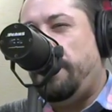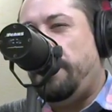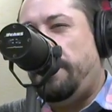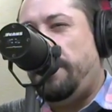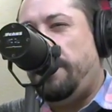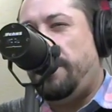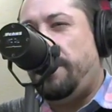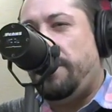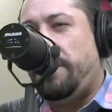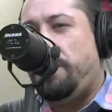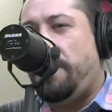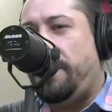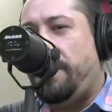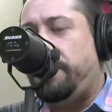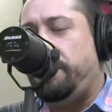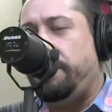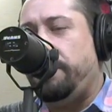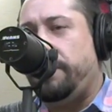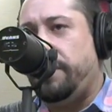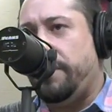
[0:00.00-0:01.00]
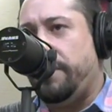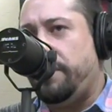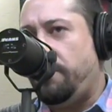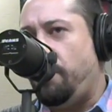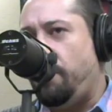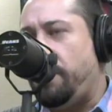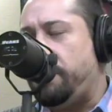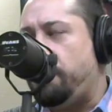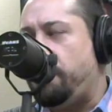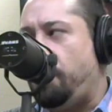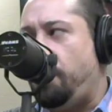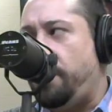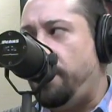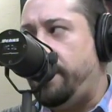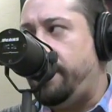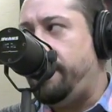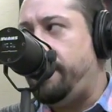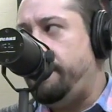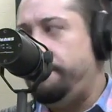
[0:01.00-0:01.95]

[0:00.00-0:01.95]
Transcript: I try to at least once a week.